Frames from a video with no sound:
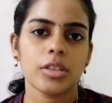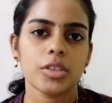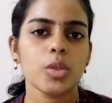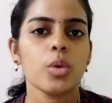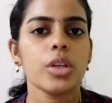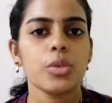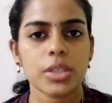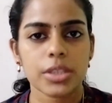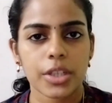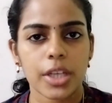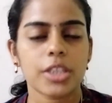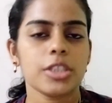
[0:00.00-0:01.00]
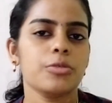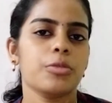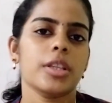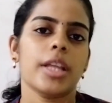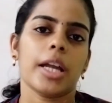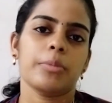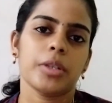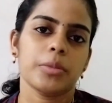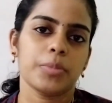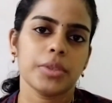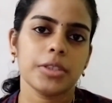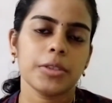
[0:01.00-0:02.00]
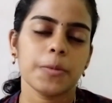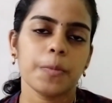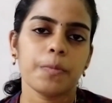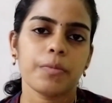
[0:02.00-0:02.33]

So it was created for that purpose.